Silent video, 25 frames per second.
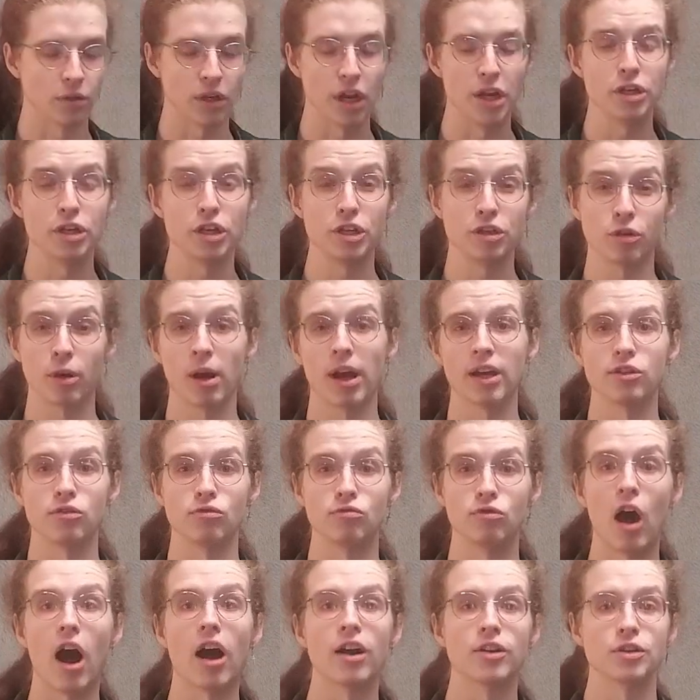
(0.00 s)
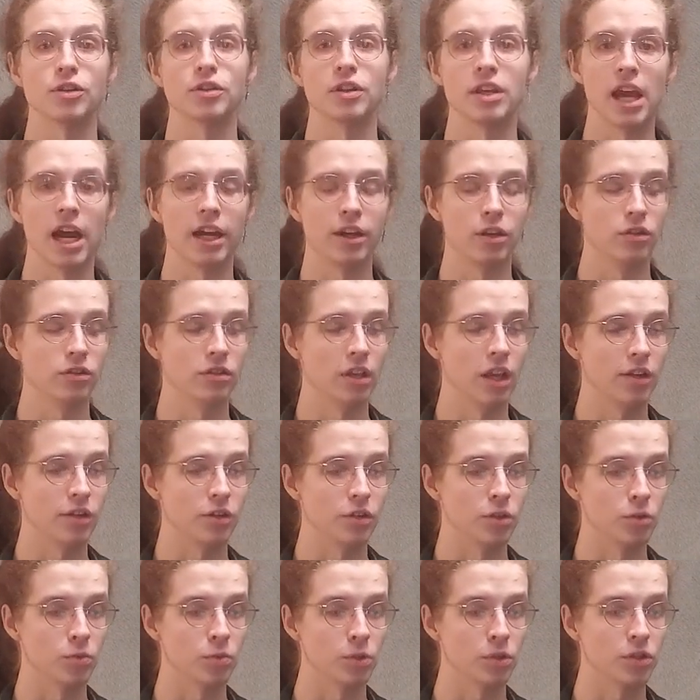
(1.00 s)
Denji tries dodging the
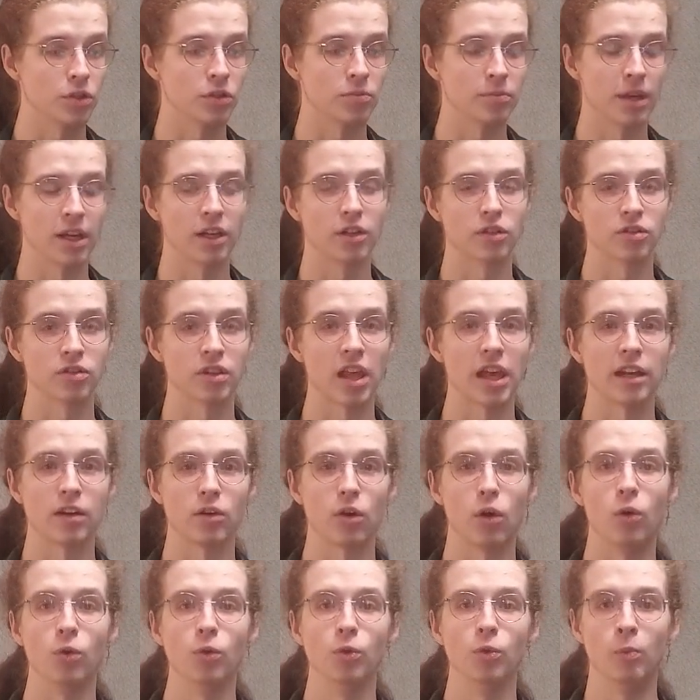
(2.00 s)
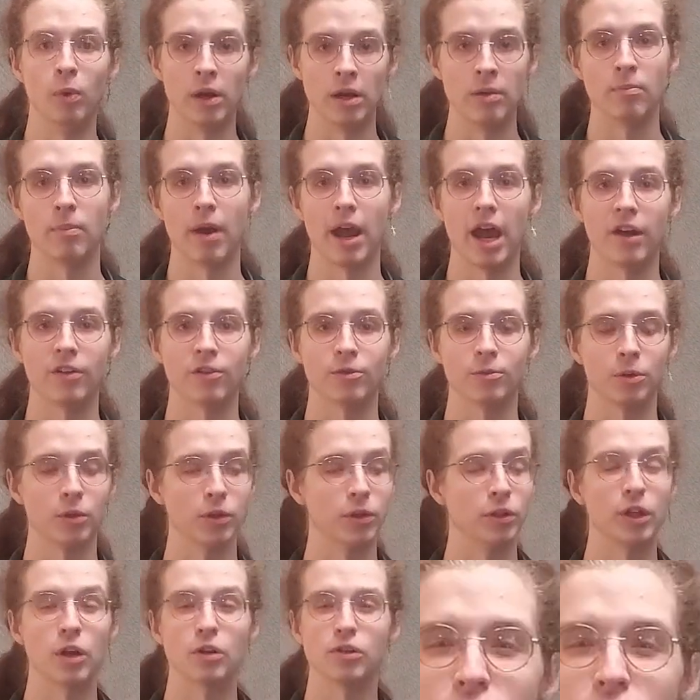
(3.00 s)
accusations, which just makes that old windbag from earlier go,